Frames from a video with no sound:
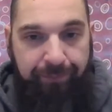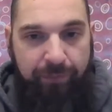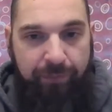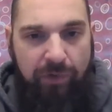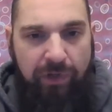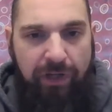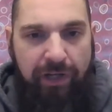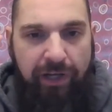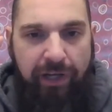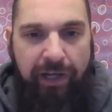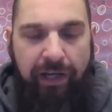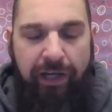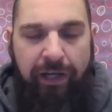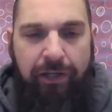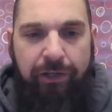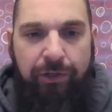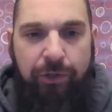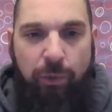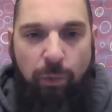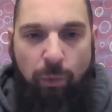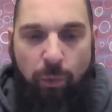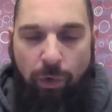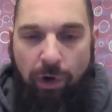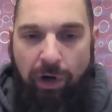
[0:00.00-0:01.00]
and
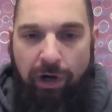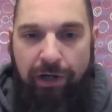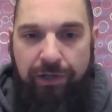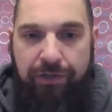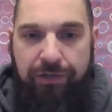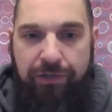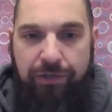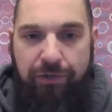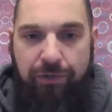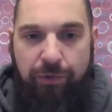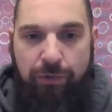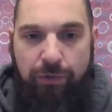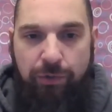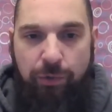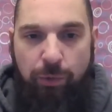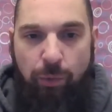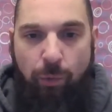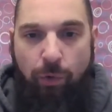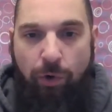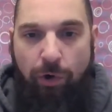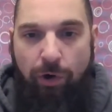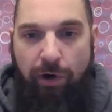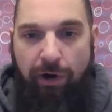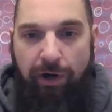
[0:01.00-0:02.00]
you want to
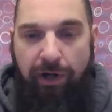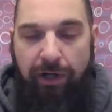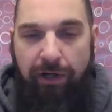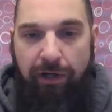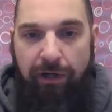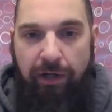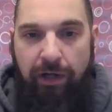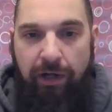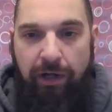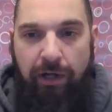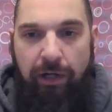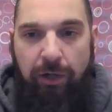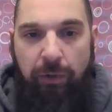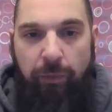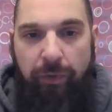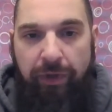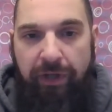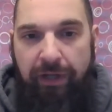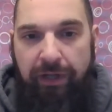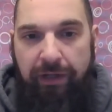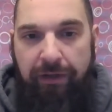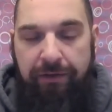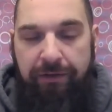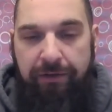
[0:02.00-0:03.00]
work
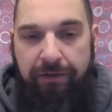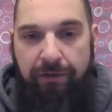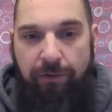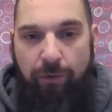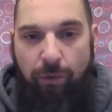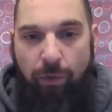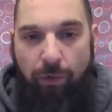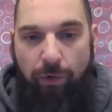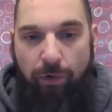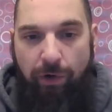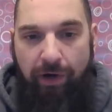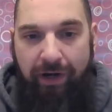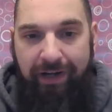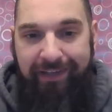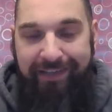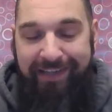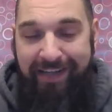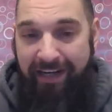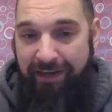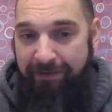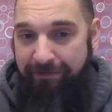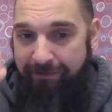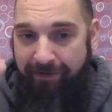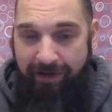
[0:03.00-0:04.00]
with or
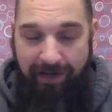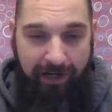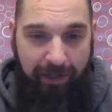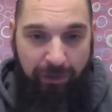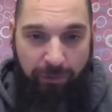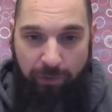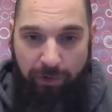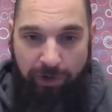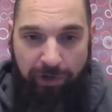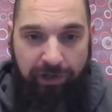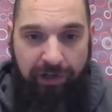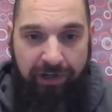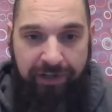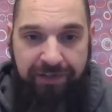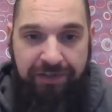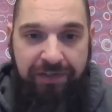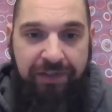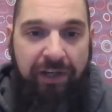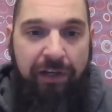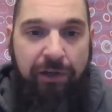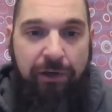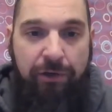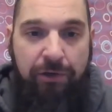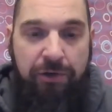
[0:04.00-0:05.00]
identify and work on
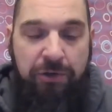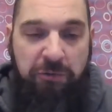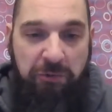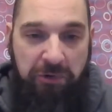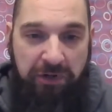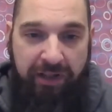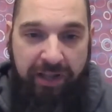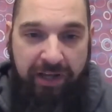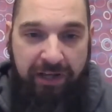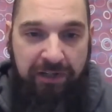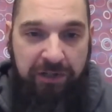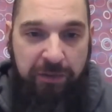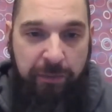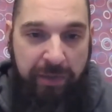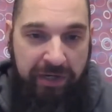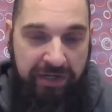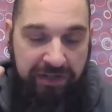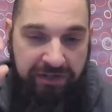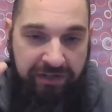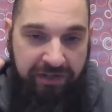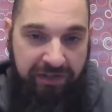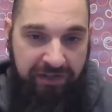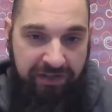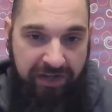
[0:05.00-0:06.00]
skills related to being
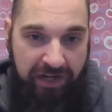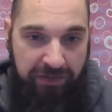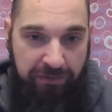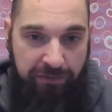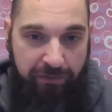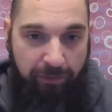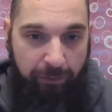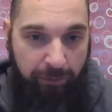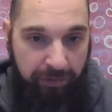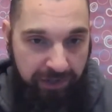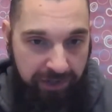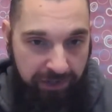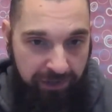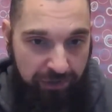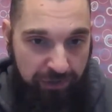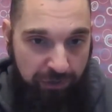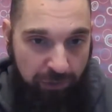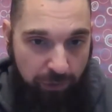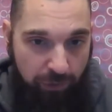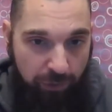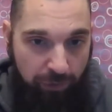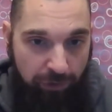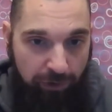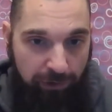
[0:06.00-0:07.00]
successful within
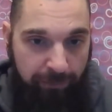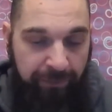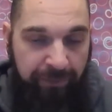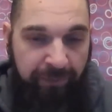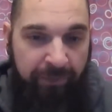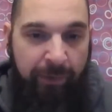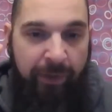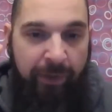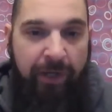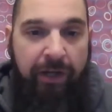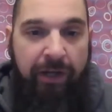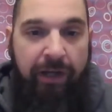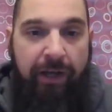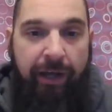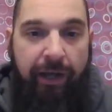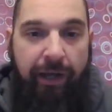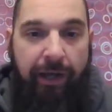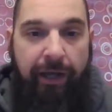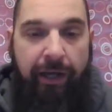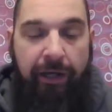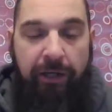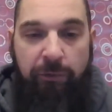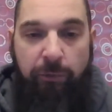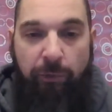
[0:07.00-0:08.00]
school.
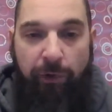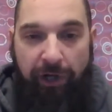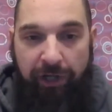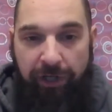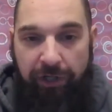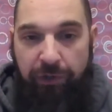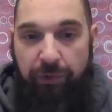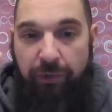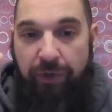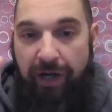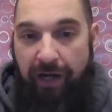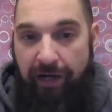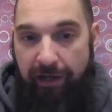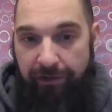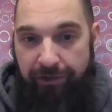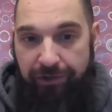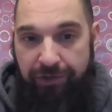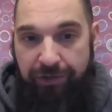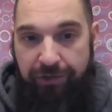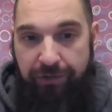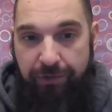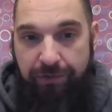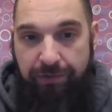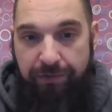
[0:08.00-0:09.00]
And we're going to do college
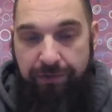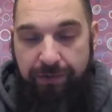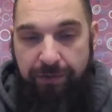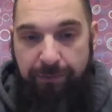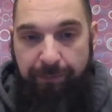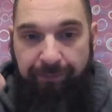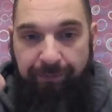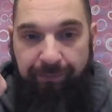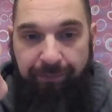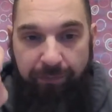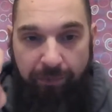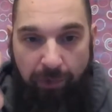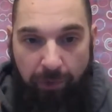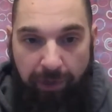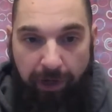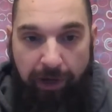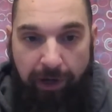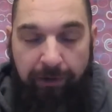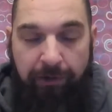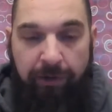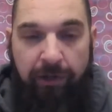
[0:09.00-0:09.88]
students. Okay.